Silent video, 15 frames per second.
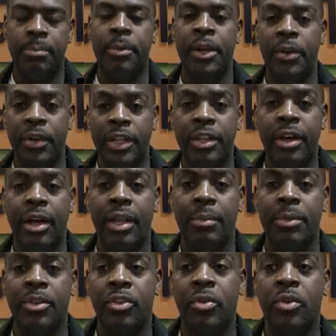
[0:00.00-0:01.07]
parenting
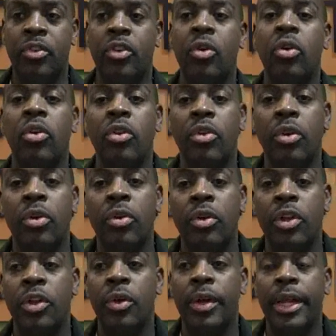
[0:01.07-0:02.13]
columnist who was an older,
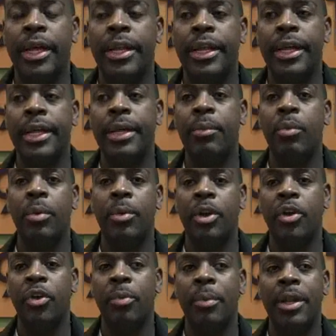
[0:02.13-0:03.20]
a woman
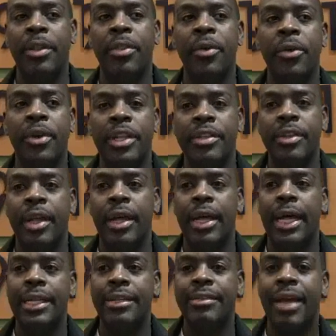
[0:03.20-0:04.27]
in her mid-30s
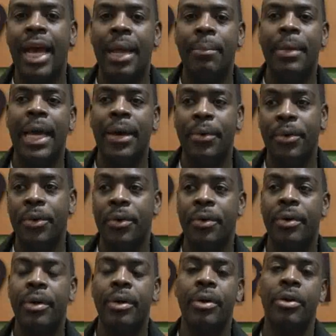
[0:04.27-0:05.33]
at the time, now in
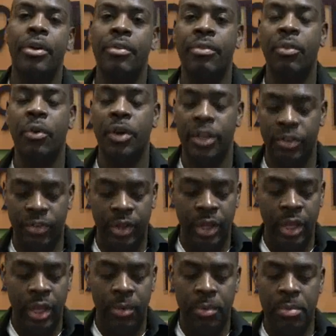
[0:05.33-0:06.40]
her early 40s.
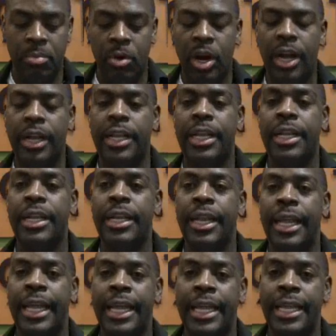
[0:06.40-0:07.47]
We brought in
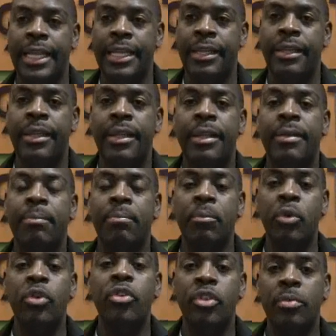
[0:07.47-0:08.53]
a
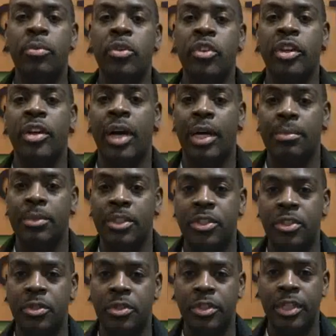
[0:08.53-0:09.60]
music
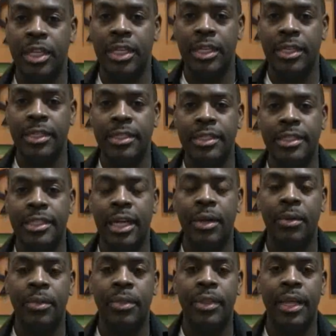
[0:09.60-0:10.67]
columnist who's
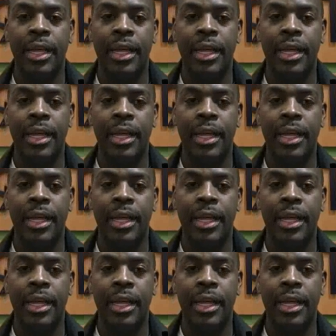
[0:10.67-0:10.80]
South